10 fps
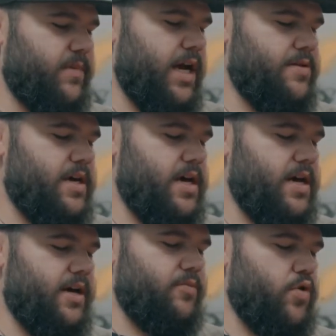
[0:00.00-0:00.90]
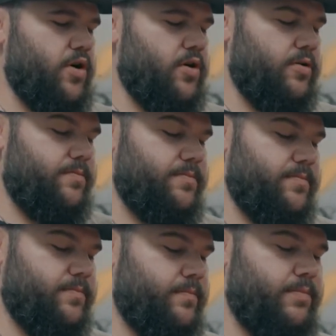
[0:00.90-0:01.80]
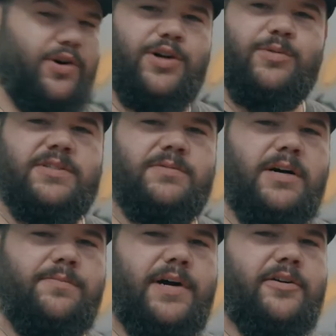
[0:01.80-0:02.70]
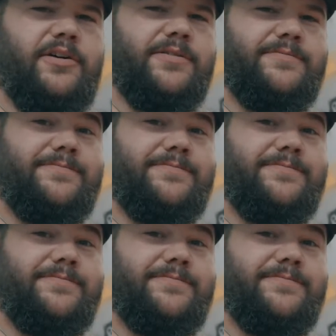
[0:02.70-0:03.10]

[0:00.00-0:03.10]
and then we'll burn it with some gunpowder.